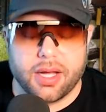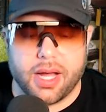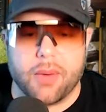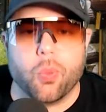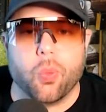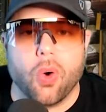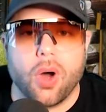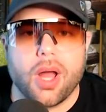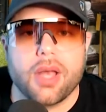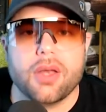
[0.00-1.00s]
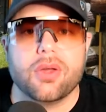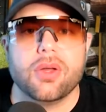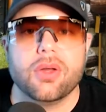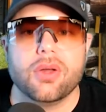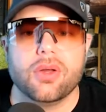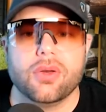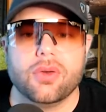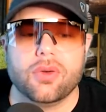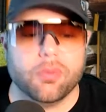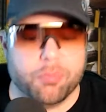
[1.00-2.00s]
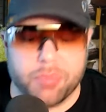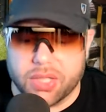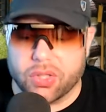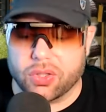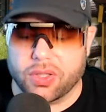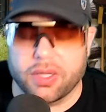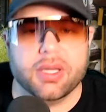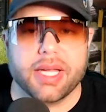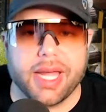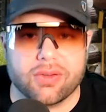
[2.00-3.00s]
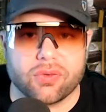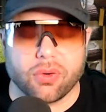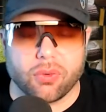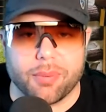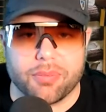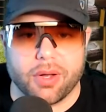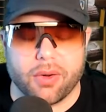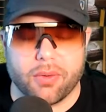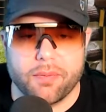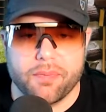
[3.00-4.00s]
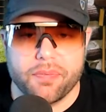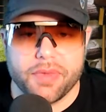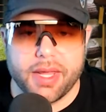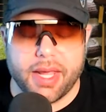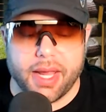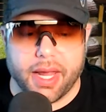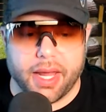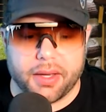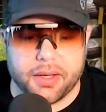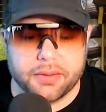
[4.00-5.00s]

I want to build the case for crypto, and